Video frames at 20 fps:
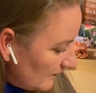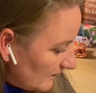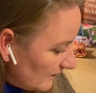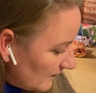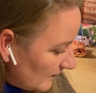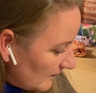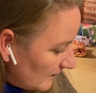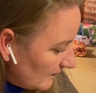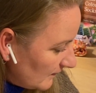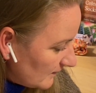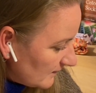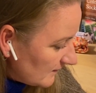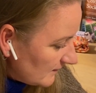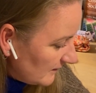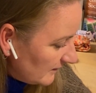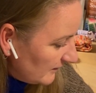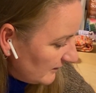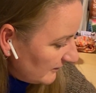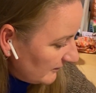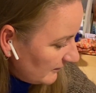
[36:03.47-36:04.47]
It is
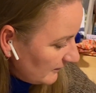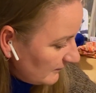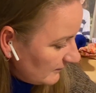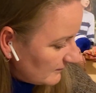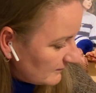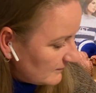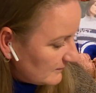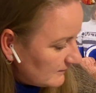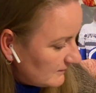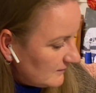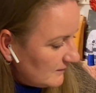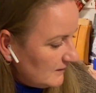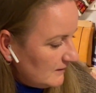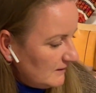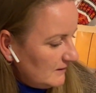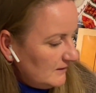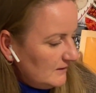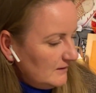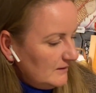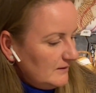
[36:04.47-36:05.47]
here.
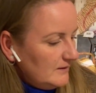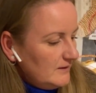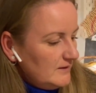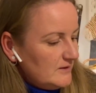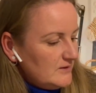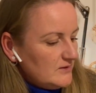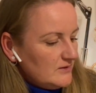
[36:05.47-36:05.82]
It's